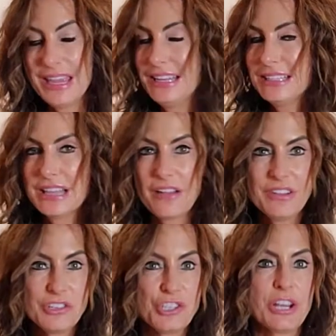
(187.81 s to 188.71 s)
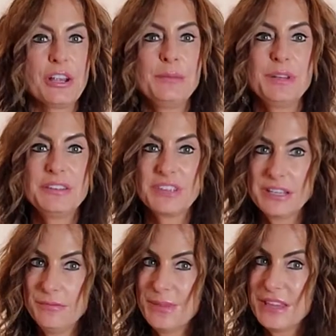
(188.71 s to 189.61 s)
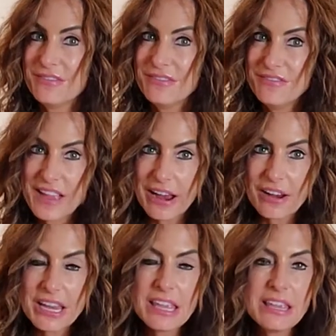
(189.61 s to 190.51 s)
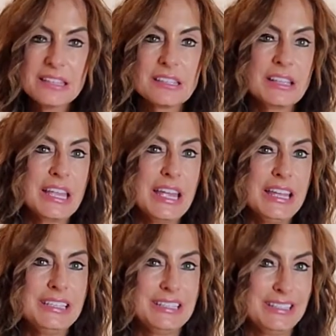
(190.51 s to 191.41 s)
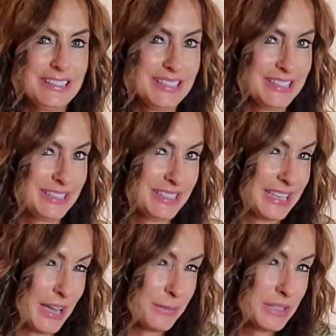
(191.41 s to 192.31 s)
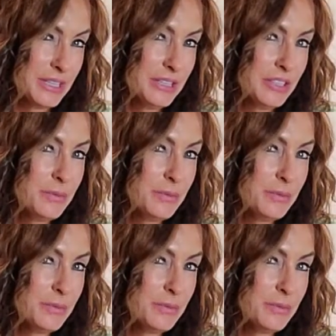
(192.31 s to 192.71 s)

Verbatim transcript: It is not vegetarian, but could be very easily adapted